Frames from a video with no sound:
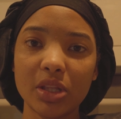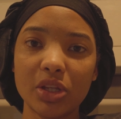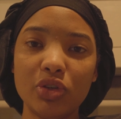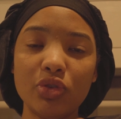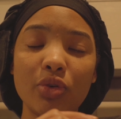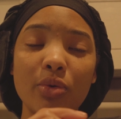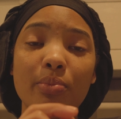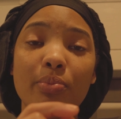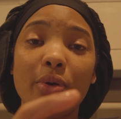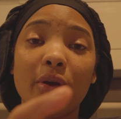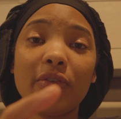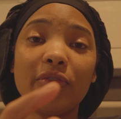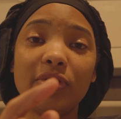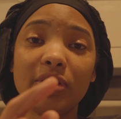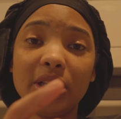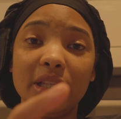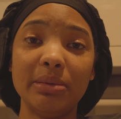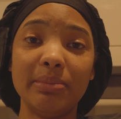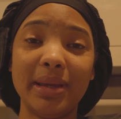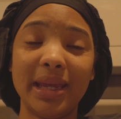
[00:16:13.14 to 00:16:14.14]
You're
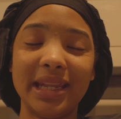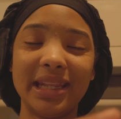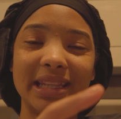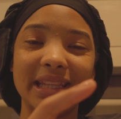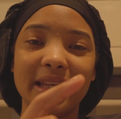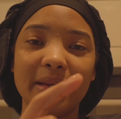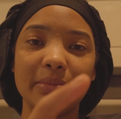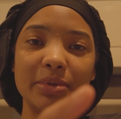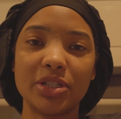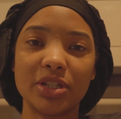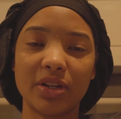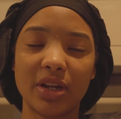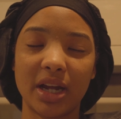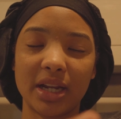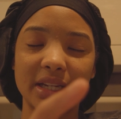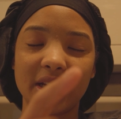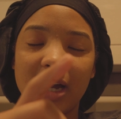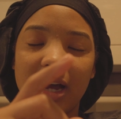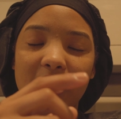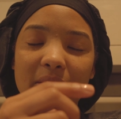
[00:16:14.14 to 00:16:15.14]
perfectly made in the image of
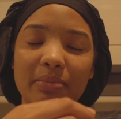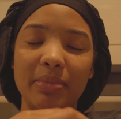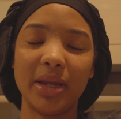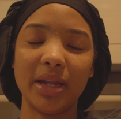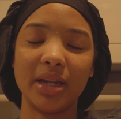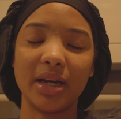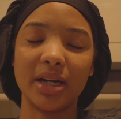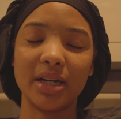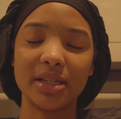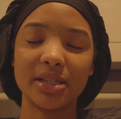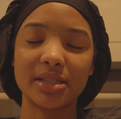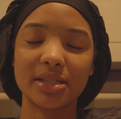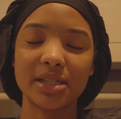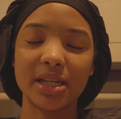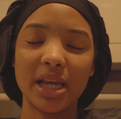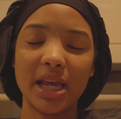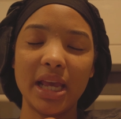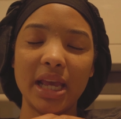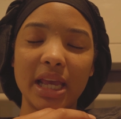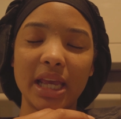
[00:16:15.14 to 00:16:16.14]
God. God made us.
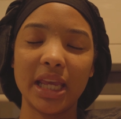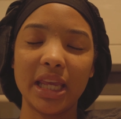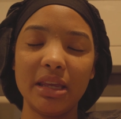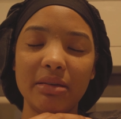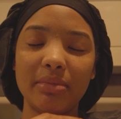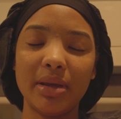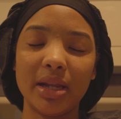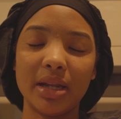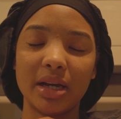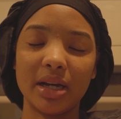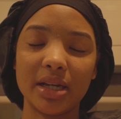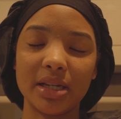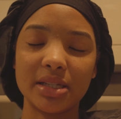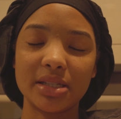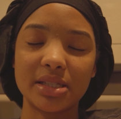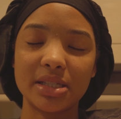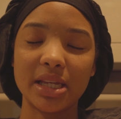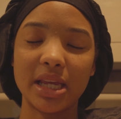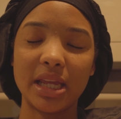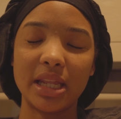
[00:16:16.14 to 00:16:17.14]
He made
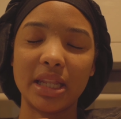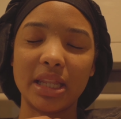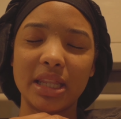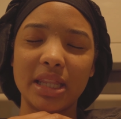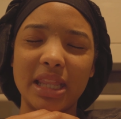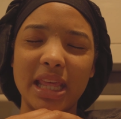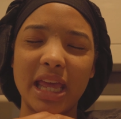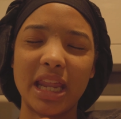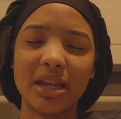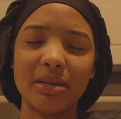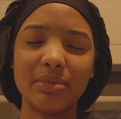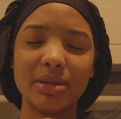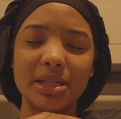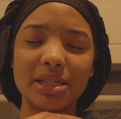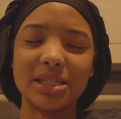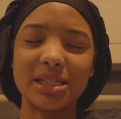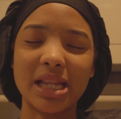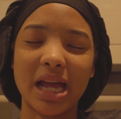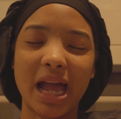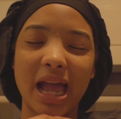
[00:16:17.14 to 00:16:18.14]
us, and the enemy
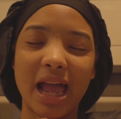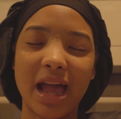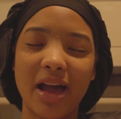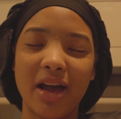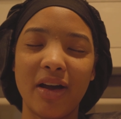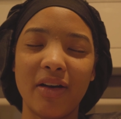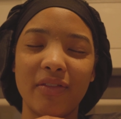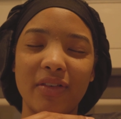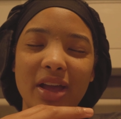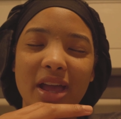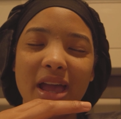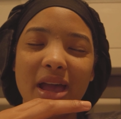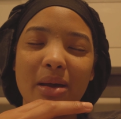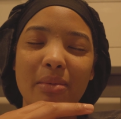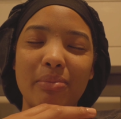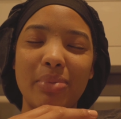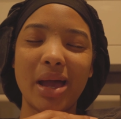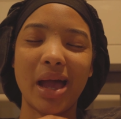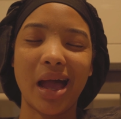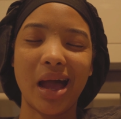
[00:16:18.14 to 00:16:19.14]
does not have
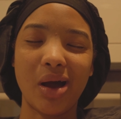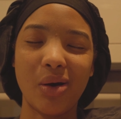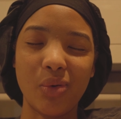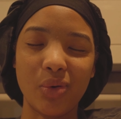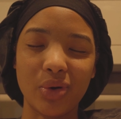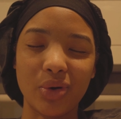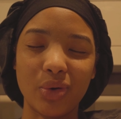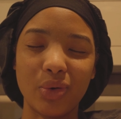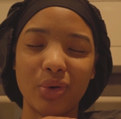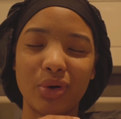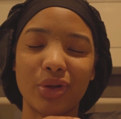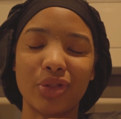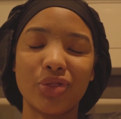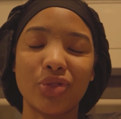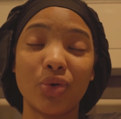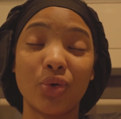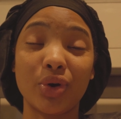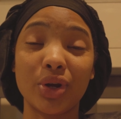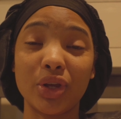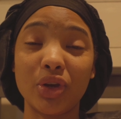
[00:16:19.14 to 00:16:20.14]
power or
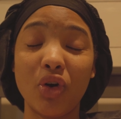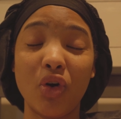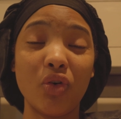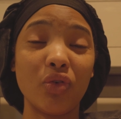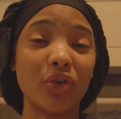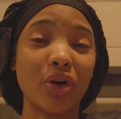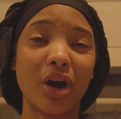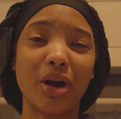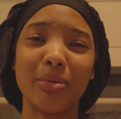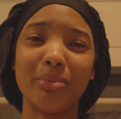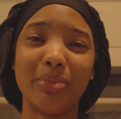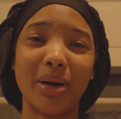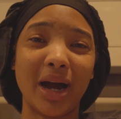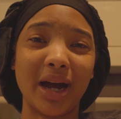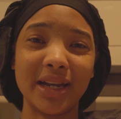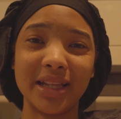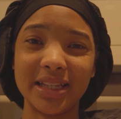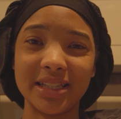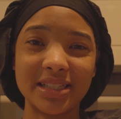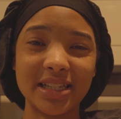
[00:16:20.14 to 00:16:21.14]
authority over our
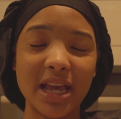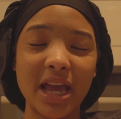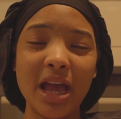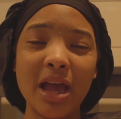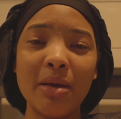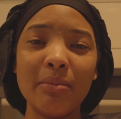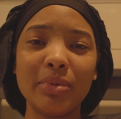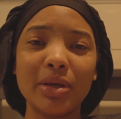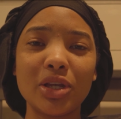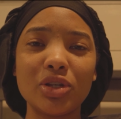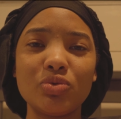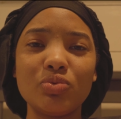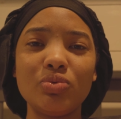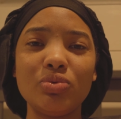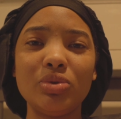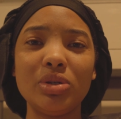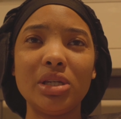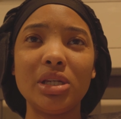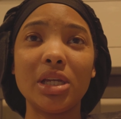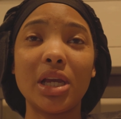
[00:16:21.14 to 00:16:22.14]
bodies because
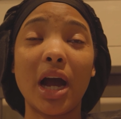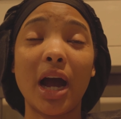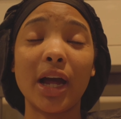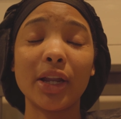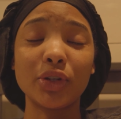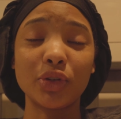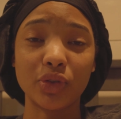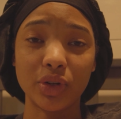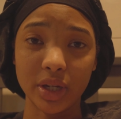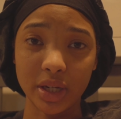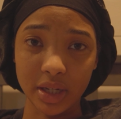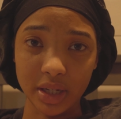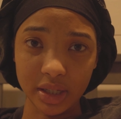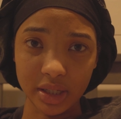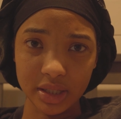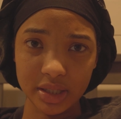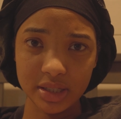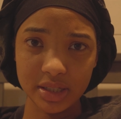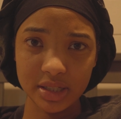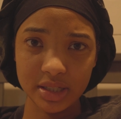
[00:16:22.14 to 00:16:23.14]
we God created
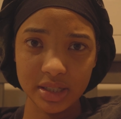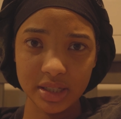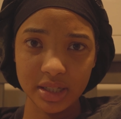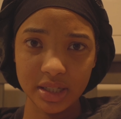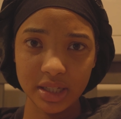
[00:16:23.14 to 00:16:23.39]
us.